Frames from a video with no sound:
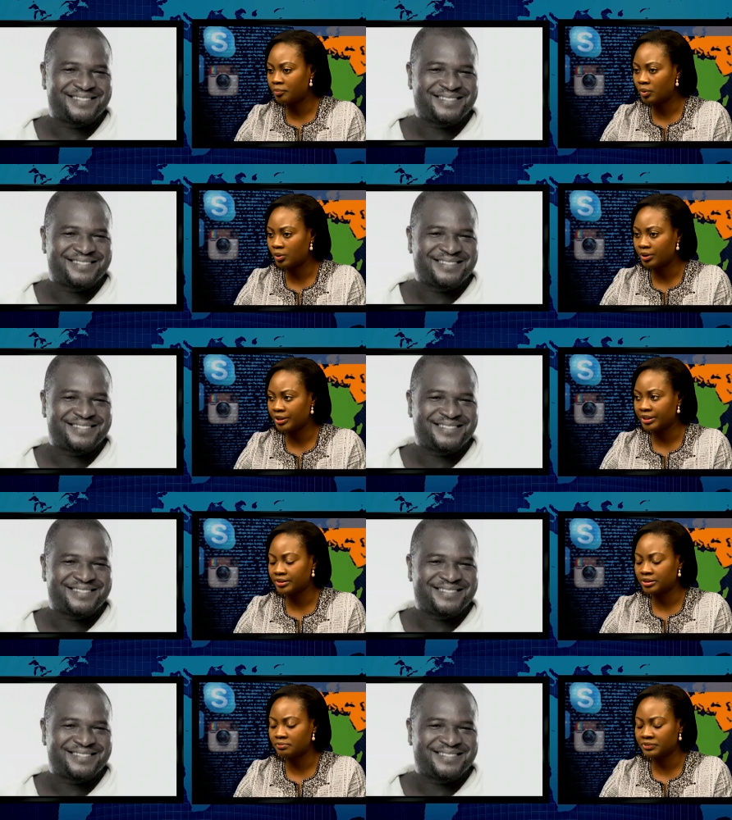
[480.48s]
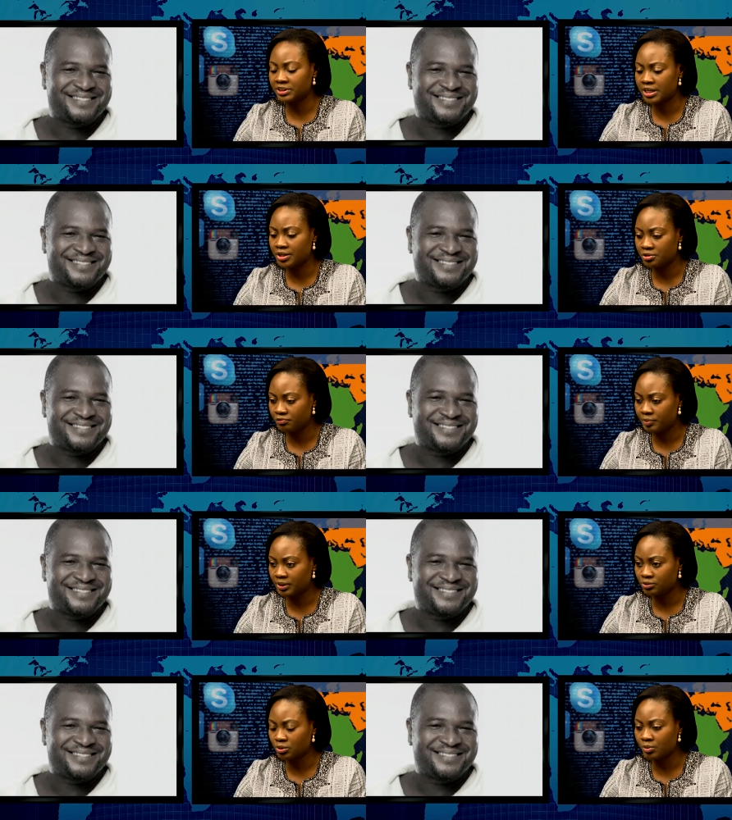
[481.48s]
Speaker 1: boy, there's something that you've
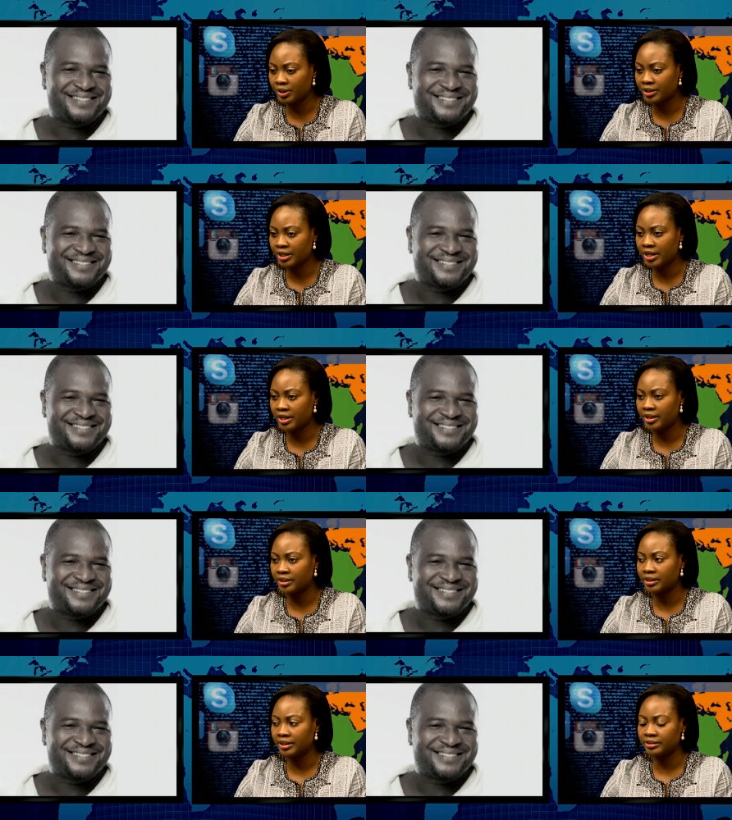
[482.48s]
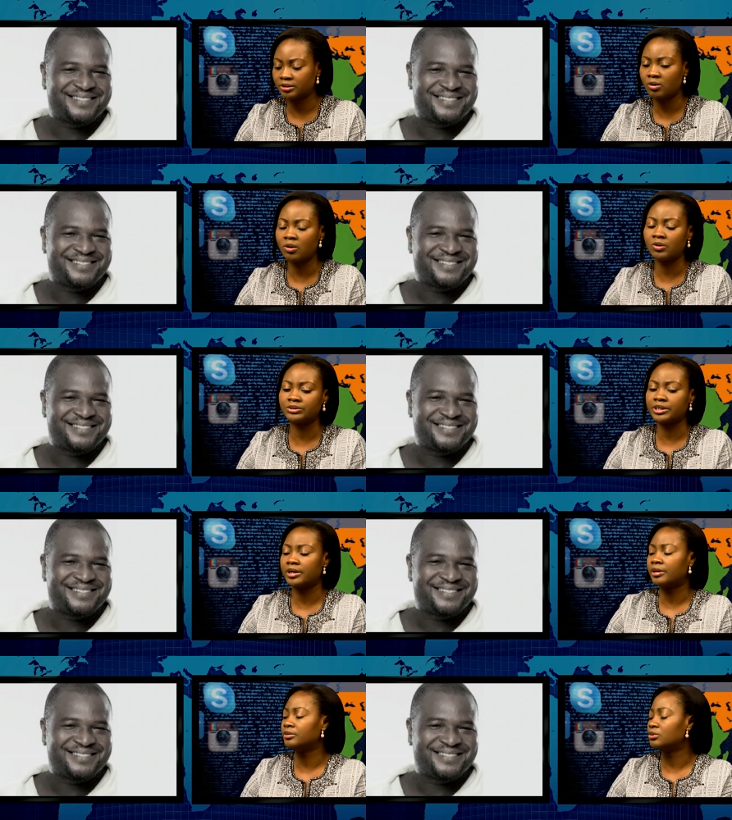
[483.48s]
been doing, and it's called
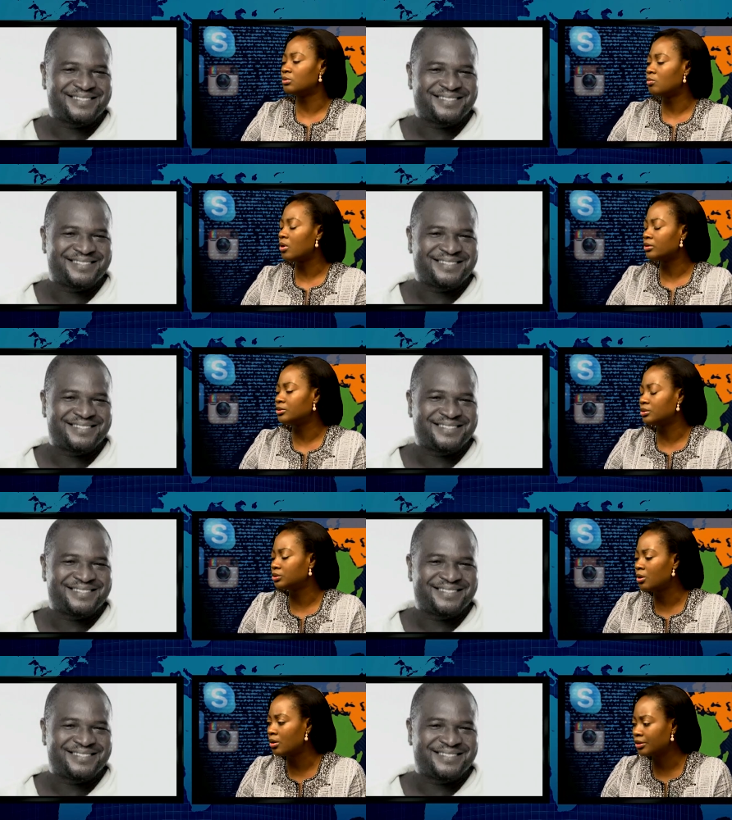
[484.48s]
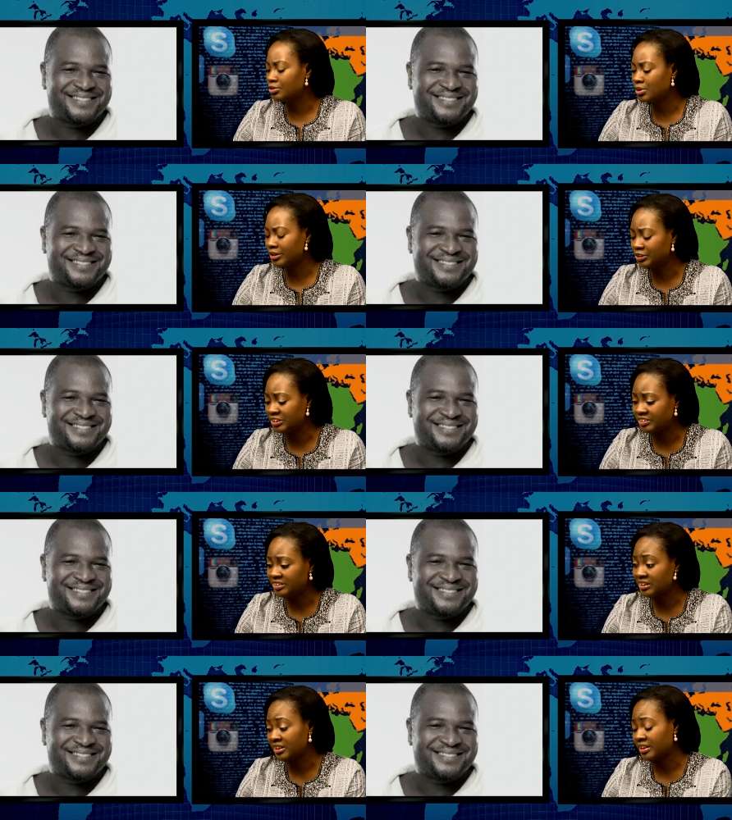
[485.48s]
don'twalk.org. You actually
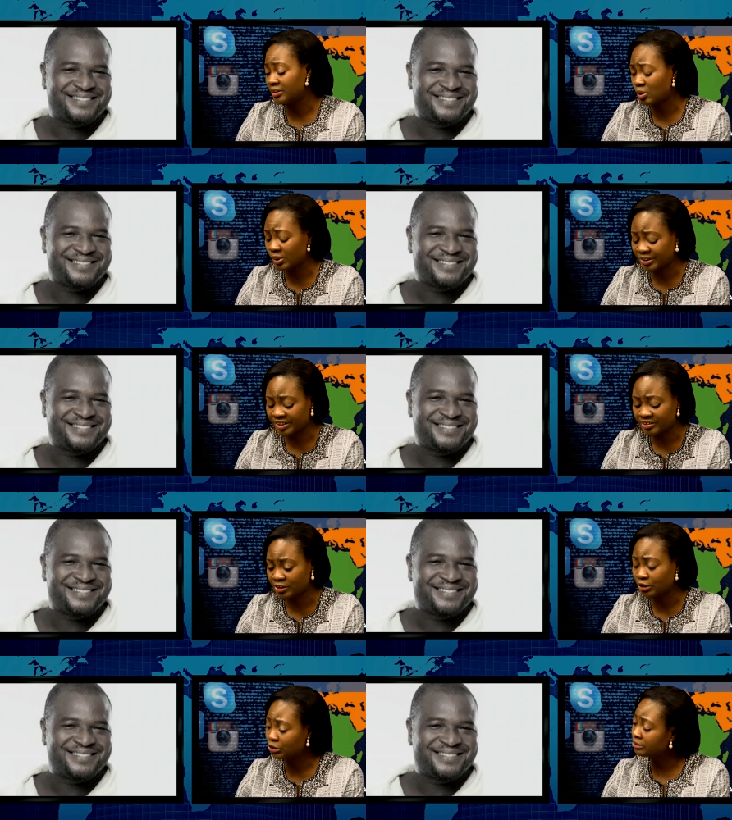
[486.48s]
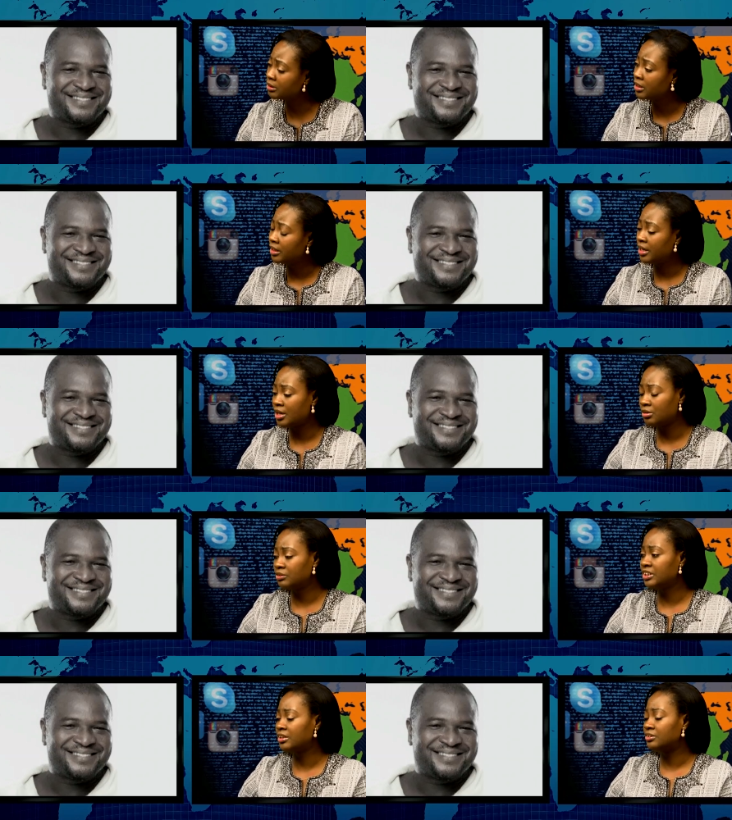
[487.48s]
started an organization. Can you
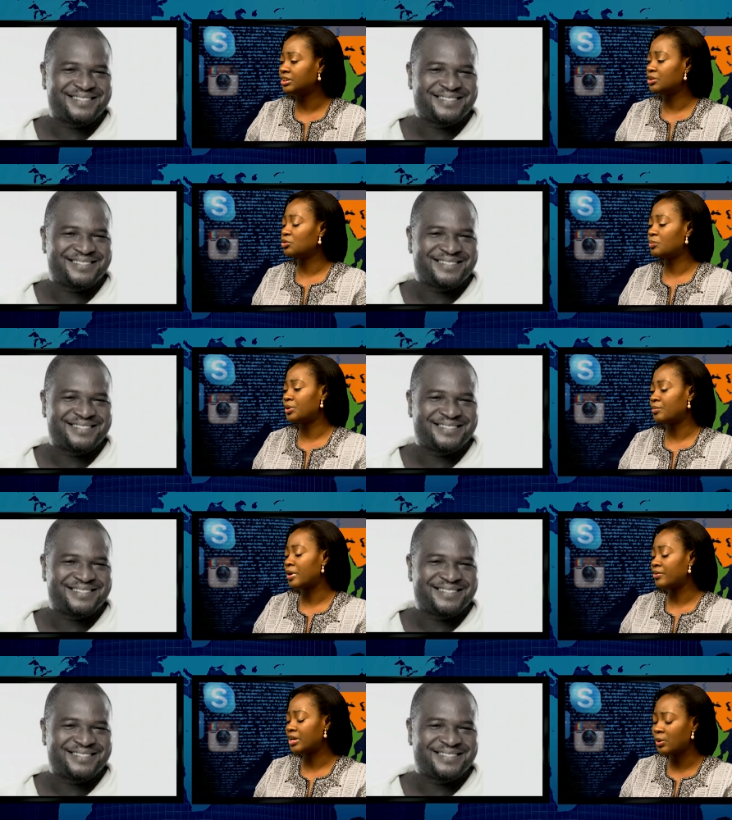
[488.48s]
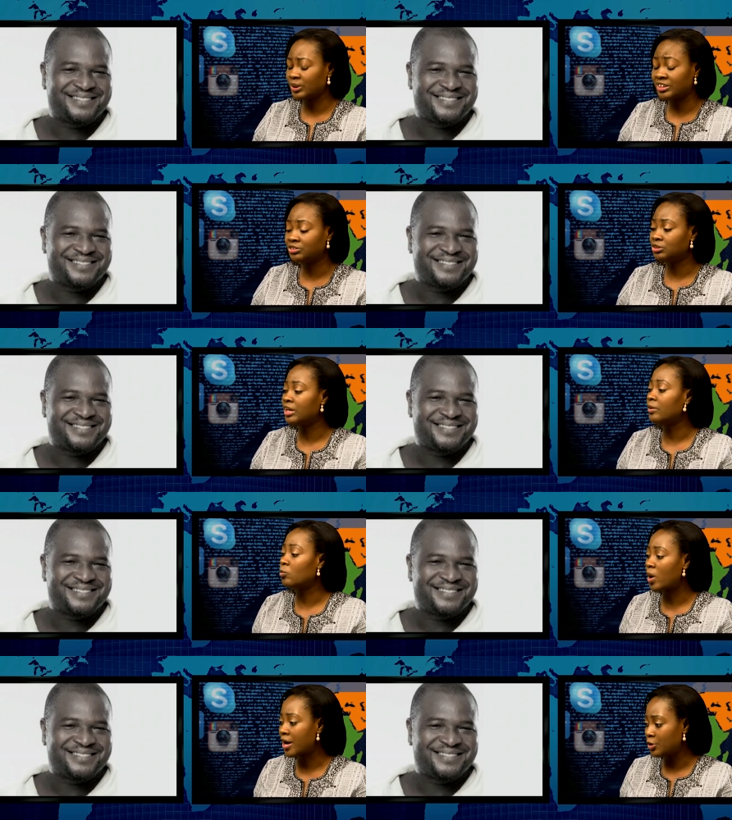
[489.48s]
tell us a little bit about that organization and
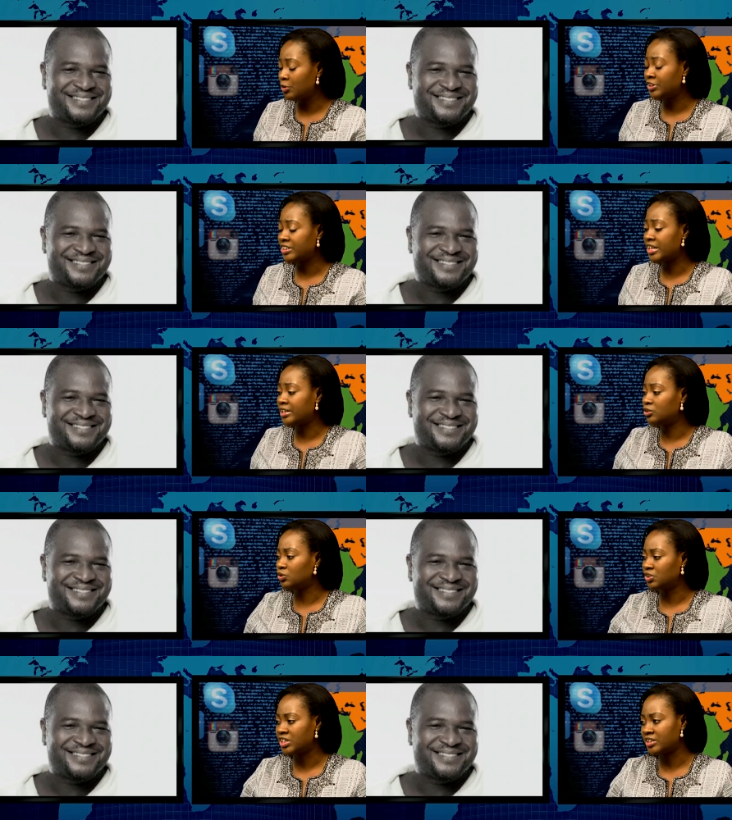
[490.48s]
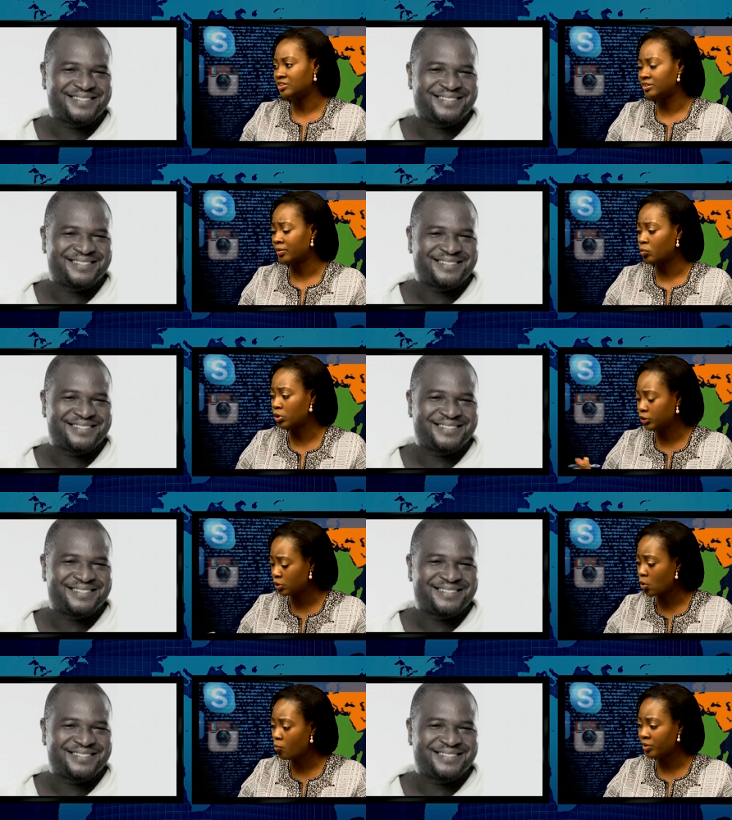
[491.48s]
why you decided to start it and what you're
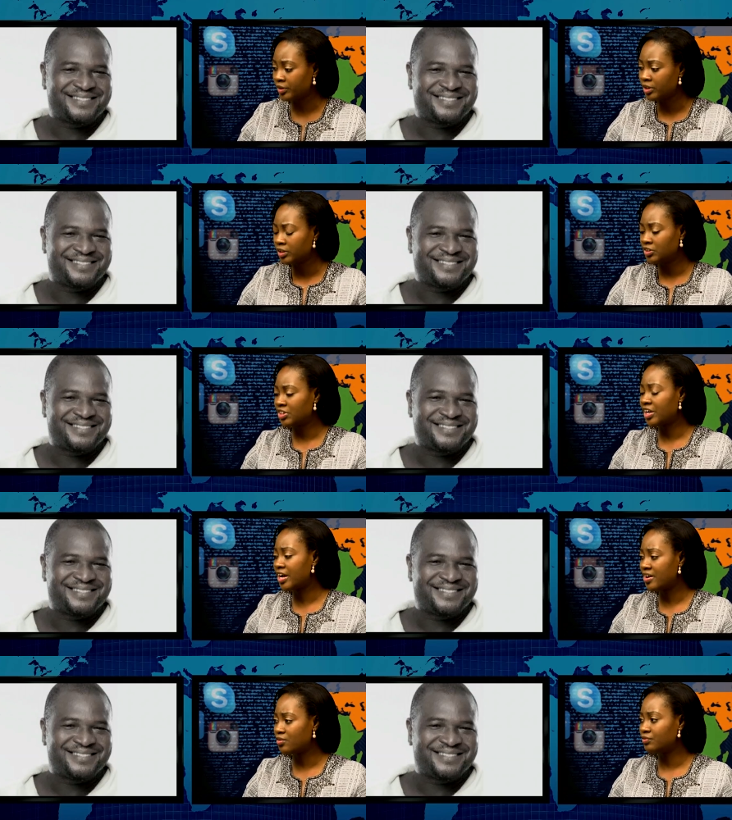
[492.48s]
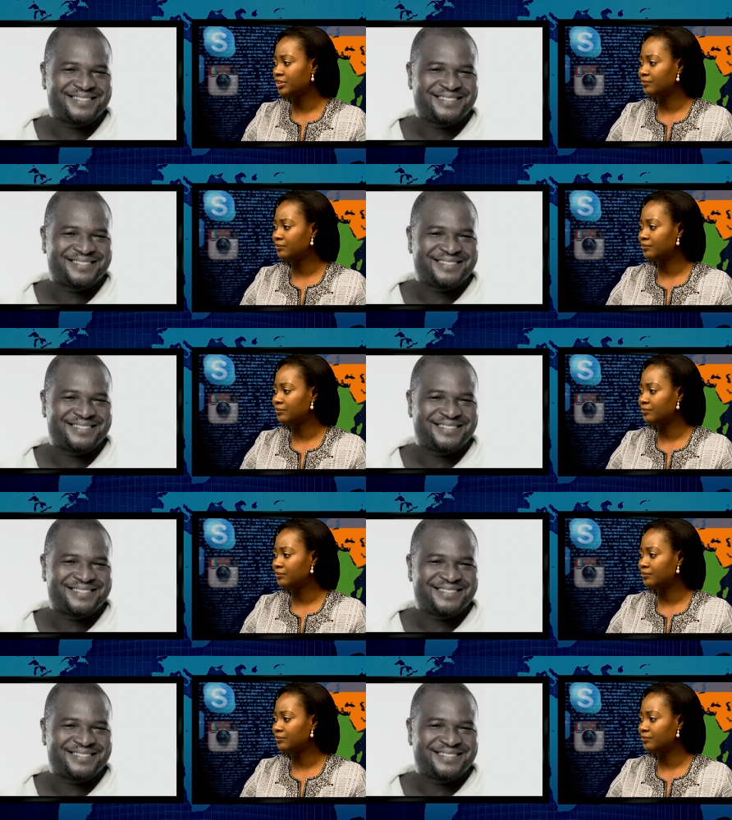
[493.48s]
hoping to get out of it?